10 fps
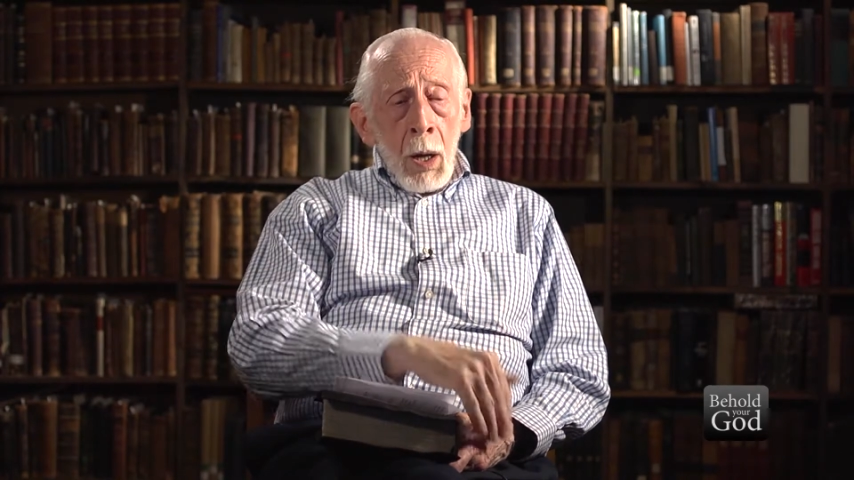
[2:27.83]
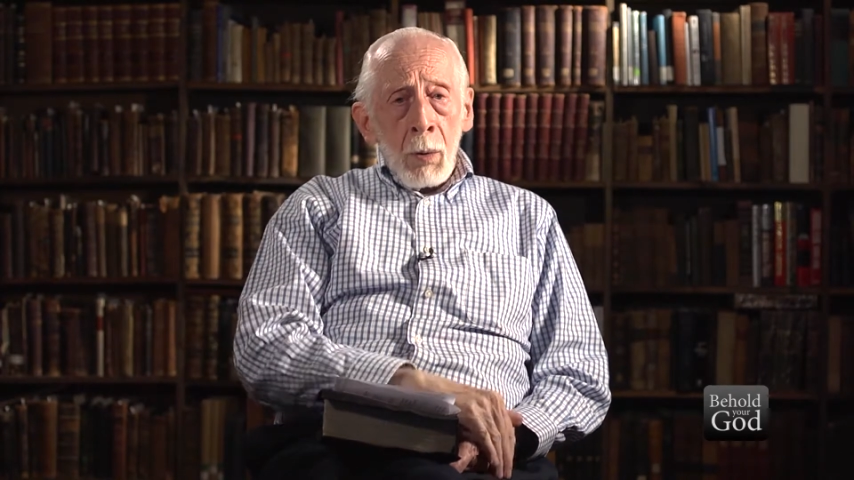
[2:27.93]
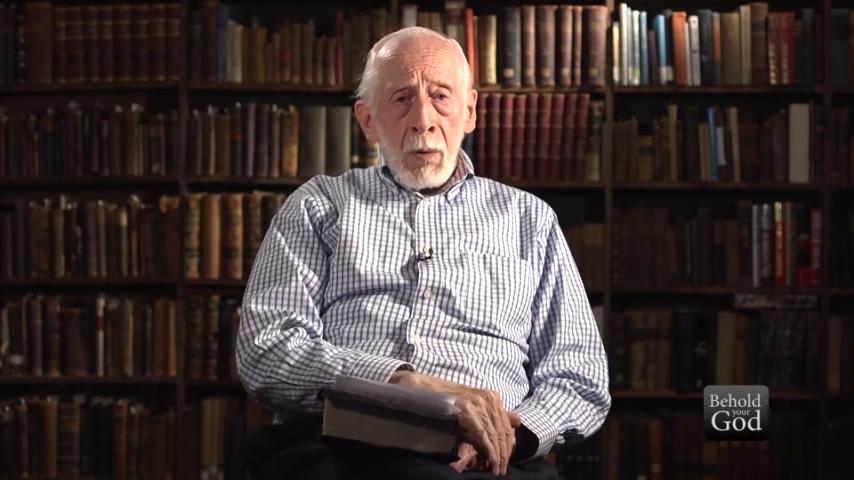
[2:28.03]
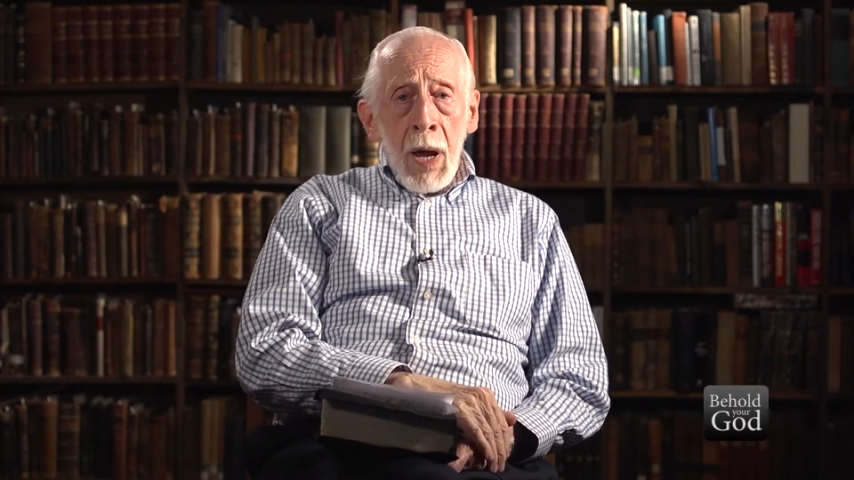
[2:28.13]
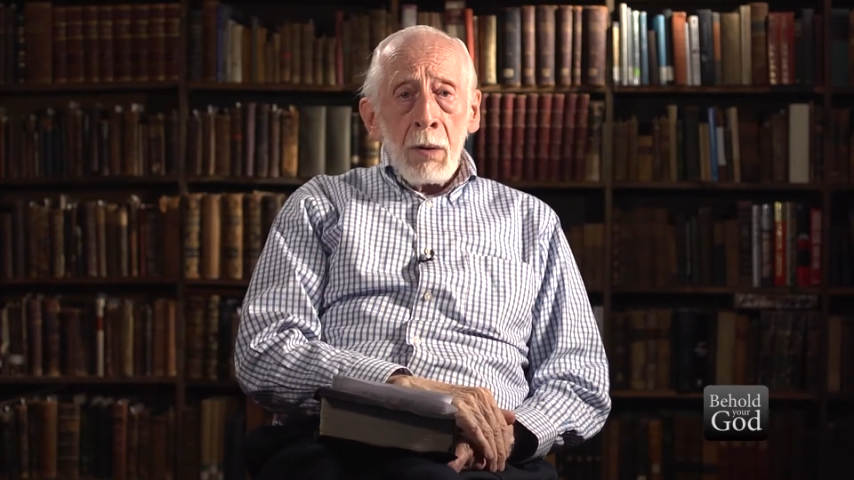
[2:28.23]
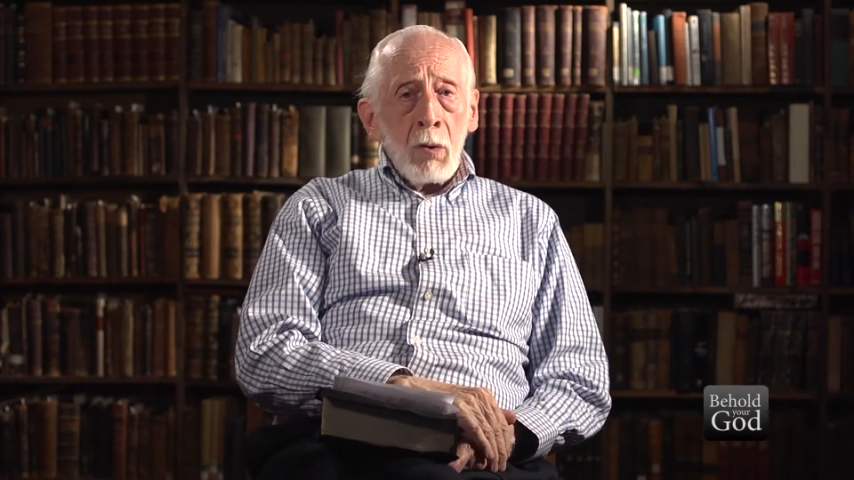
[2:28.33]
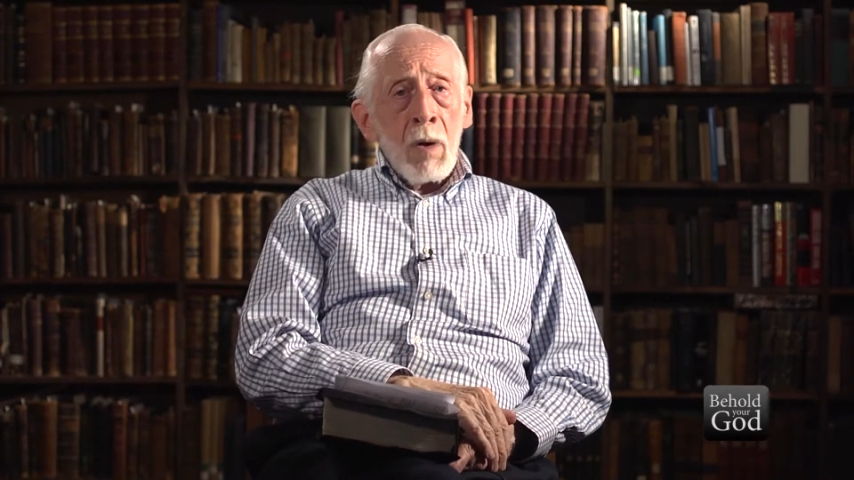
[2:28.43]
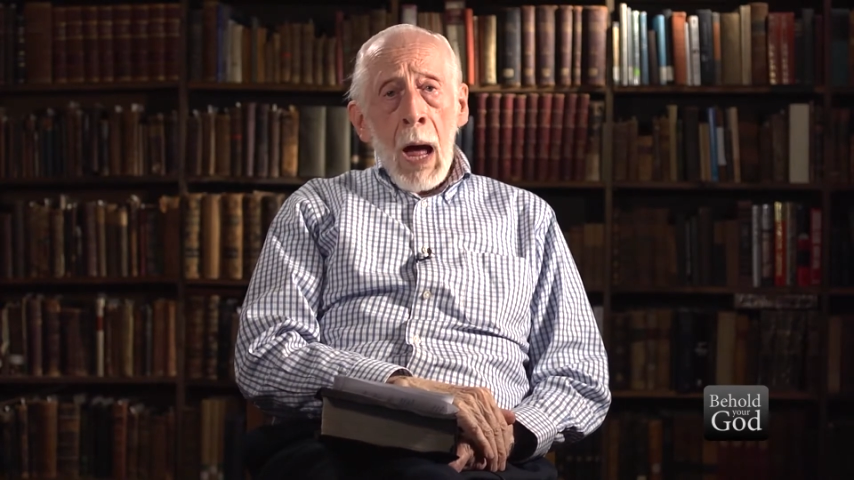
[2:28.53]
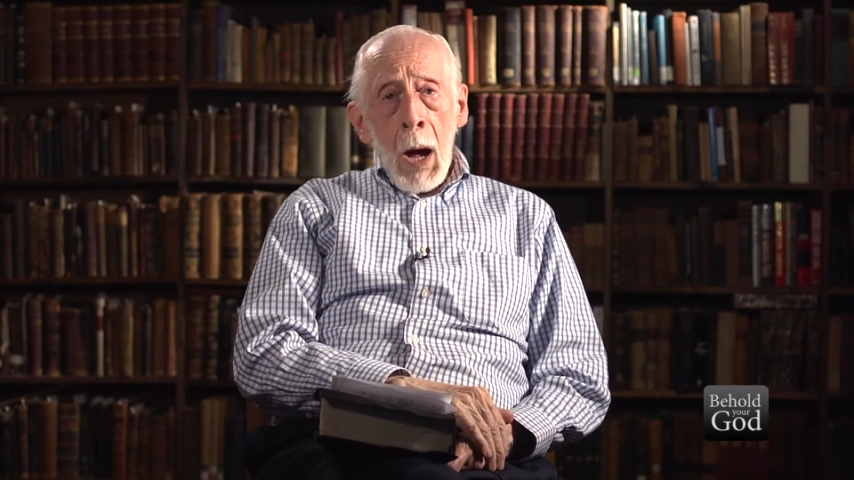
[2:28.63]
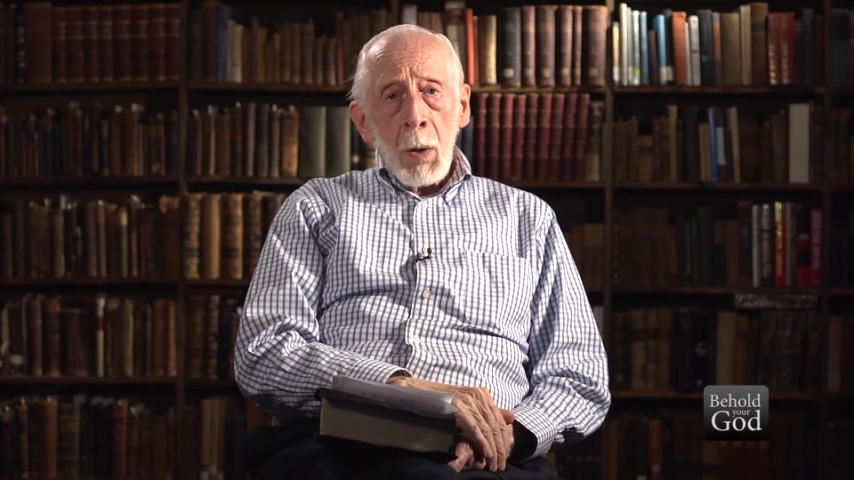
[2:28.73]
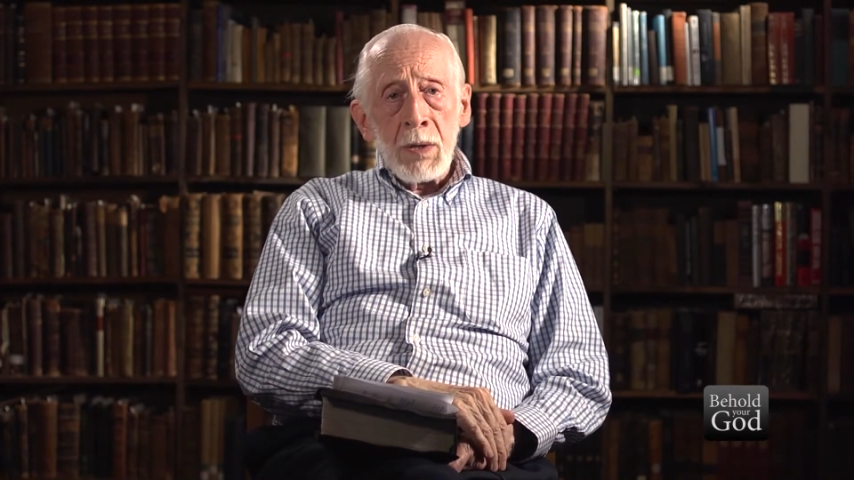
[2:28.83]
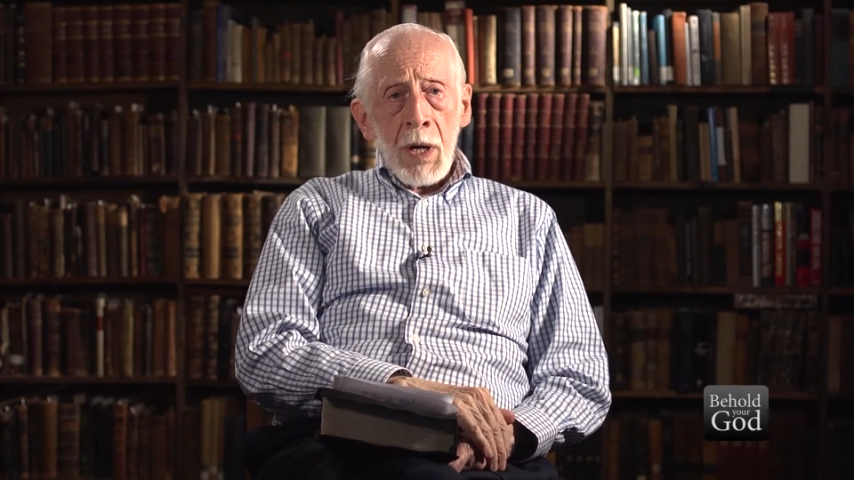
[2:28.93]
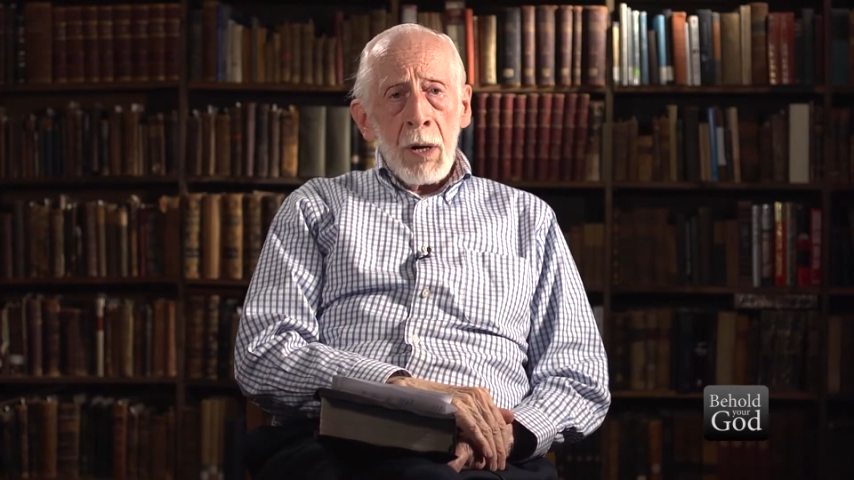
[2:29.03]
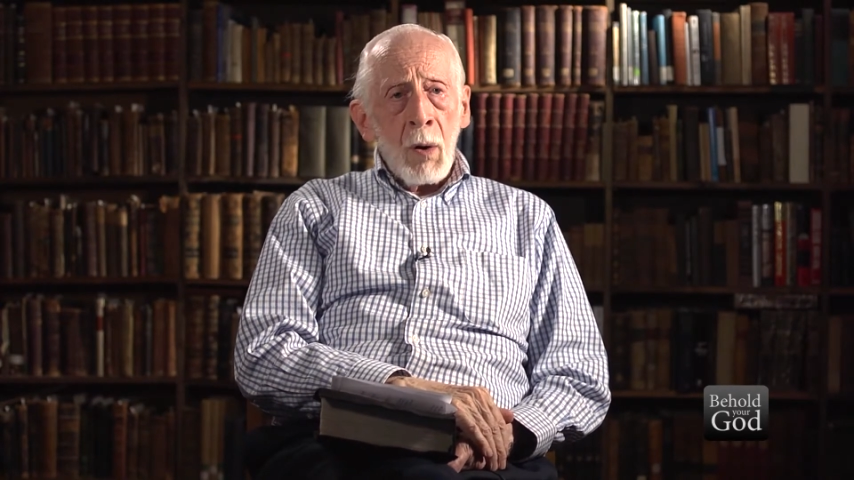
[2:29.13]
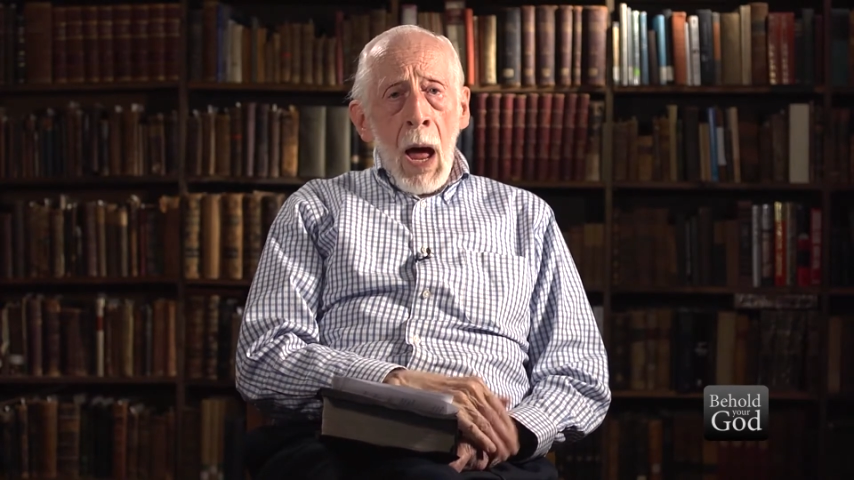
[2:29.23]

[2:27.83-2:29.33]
great crowds, that are